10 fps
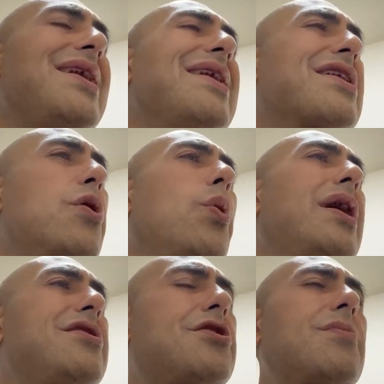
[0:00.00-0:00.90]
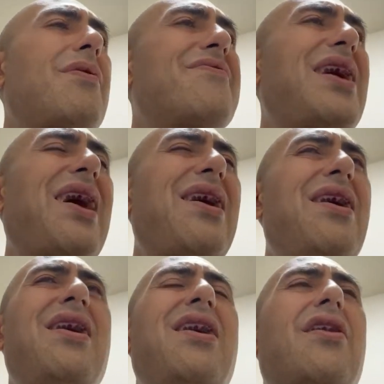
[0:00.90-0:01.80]
take away some of that
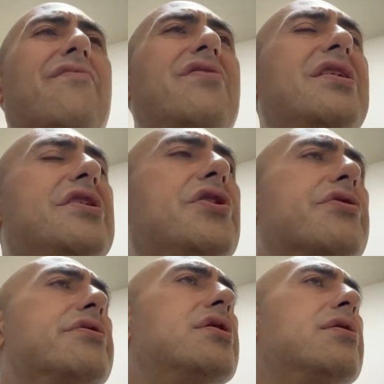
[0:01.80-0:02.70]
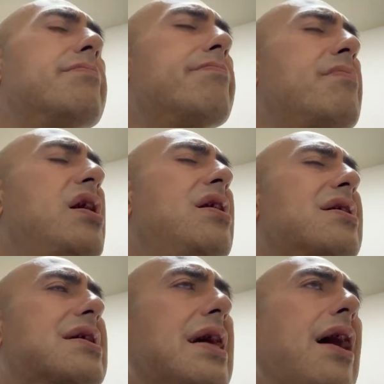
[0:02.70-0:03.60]
redundant
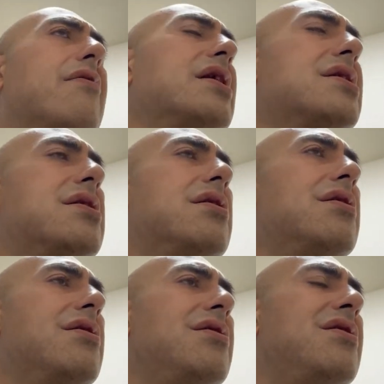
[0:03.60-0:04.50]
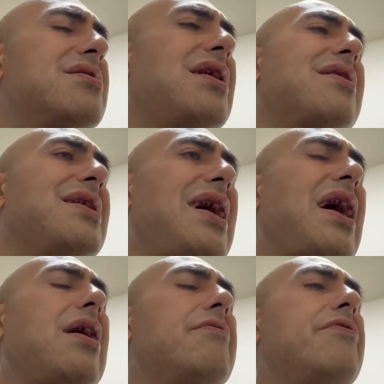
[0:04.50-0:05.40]
character that they
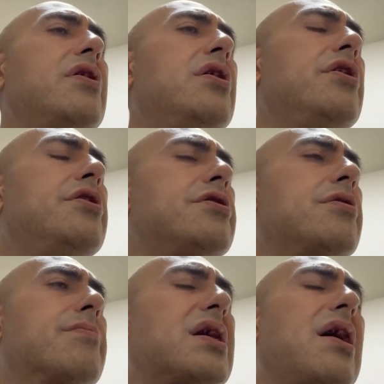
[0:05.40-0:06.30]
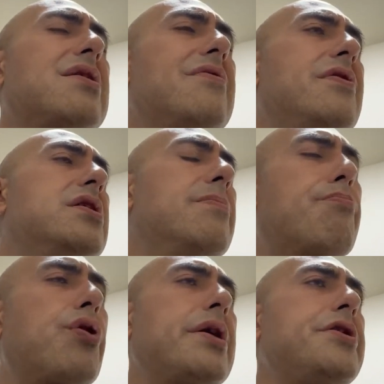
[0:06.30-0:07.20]
have, some kind of a
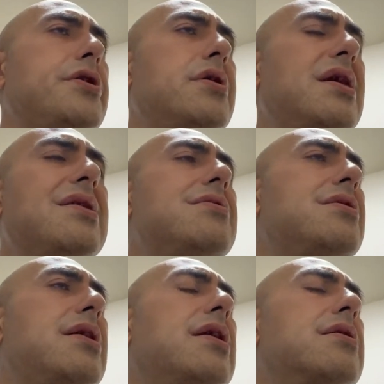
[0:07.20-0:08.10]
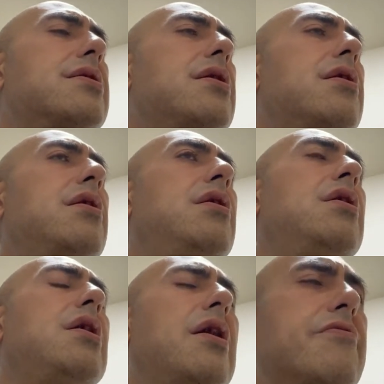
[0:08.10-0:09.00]
depression instinct,
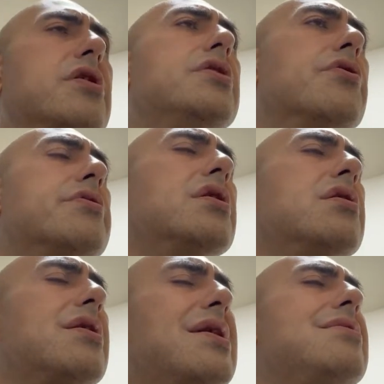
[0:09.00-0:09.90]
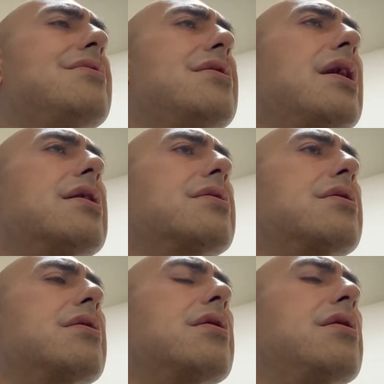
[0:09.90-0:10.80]
a redundant
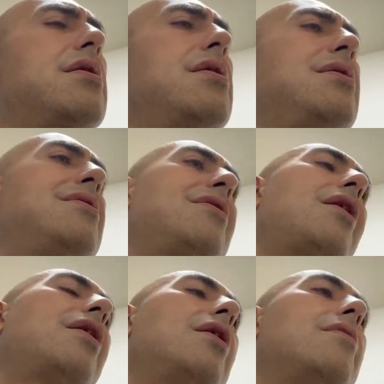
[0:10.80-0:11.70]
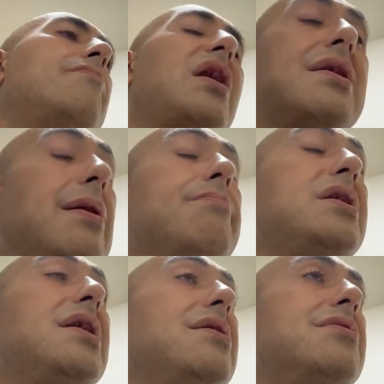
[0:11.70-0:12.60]
instinct, an
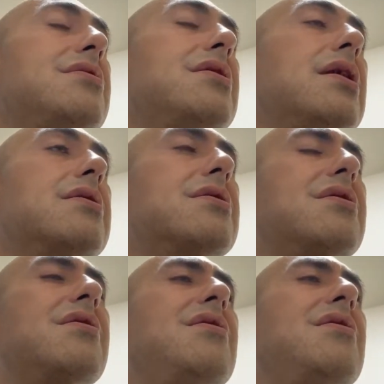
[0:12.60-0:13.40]
empty instinct.